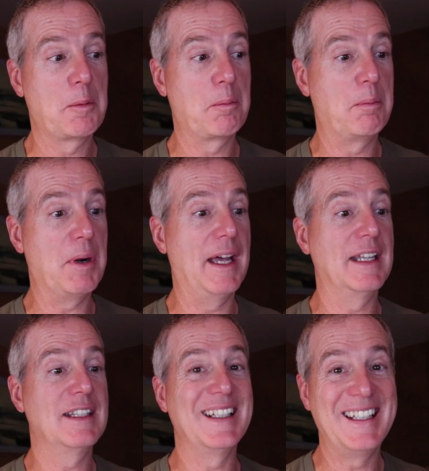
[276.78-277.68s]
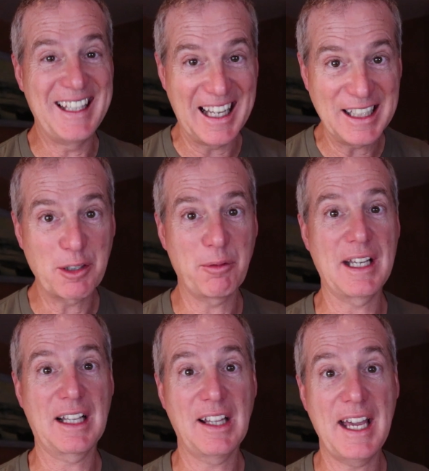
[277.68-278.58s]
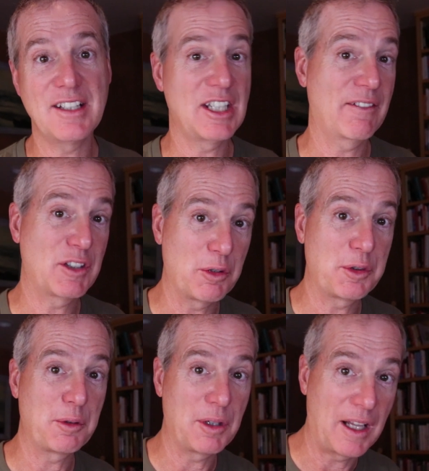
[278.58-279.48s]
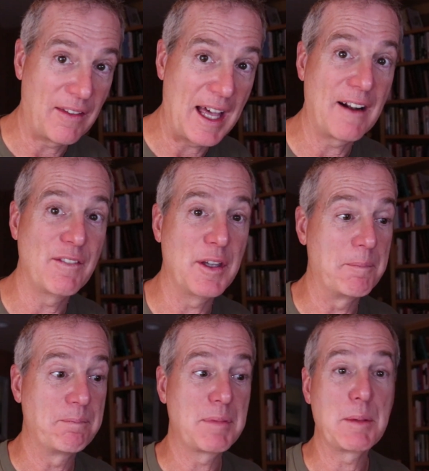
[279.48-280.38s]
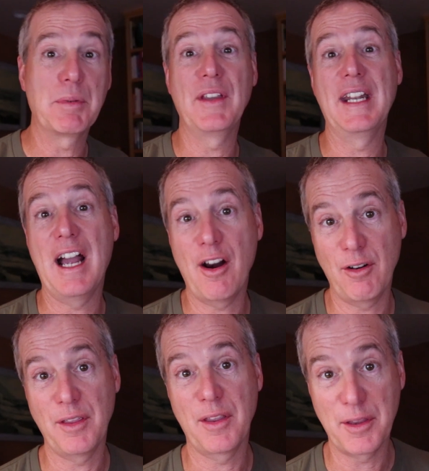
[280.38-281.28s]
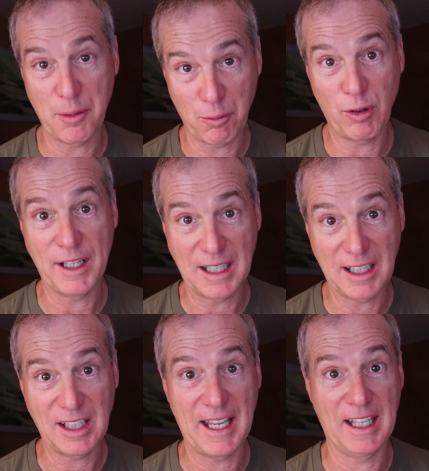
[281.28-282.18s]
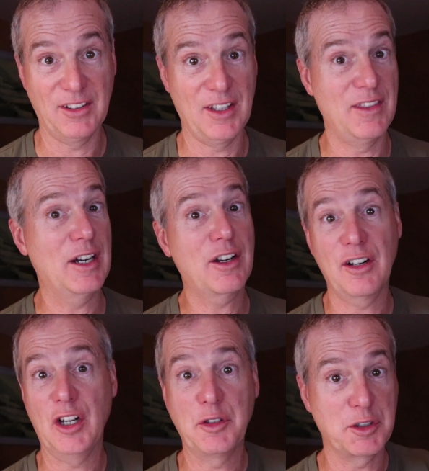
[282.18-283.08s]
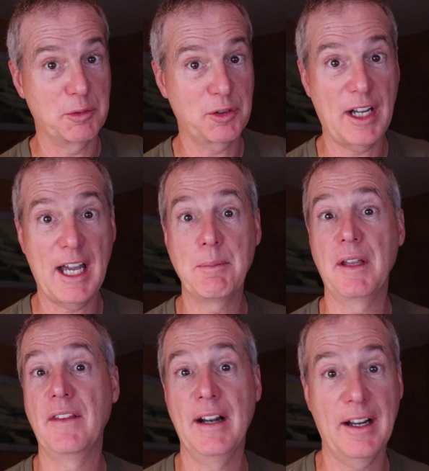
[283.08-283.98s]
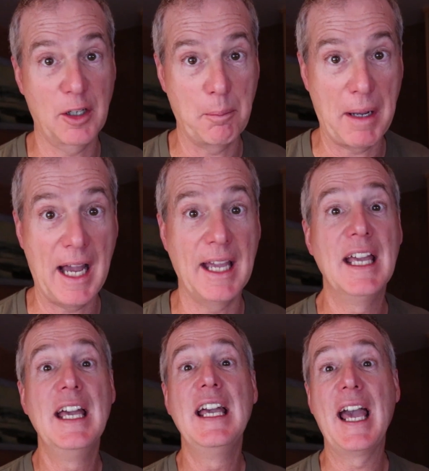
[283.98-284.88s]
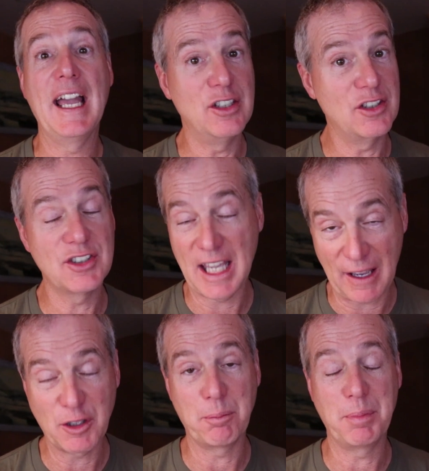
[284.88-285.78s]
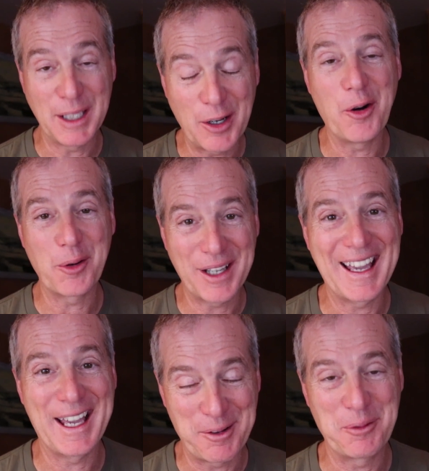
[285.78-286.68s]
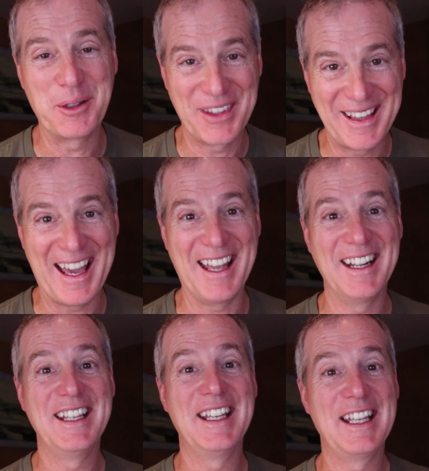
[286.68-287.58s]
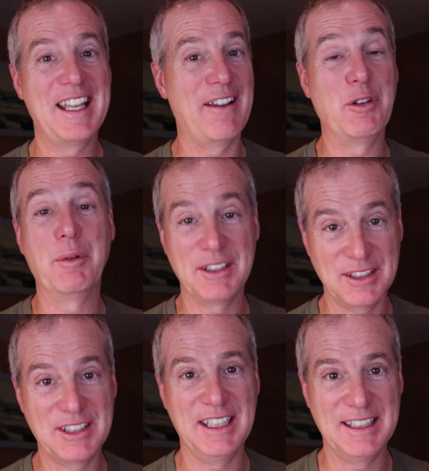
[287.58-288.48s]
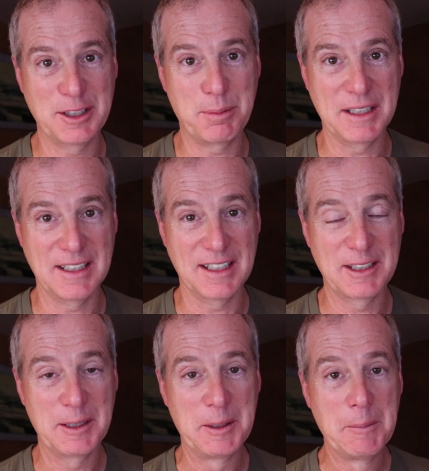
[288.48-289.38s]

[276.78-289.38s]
But to get the right clients, you have to go through a lot of the people that aren't the right clients. And they're going to unsubscribe, and they're not going to buy. And you just have to be okay with that if you want to succeed in this business.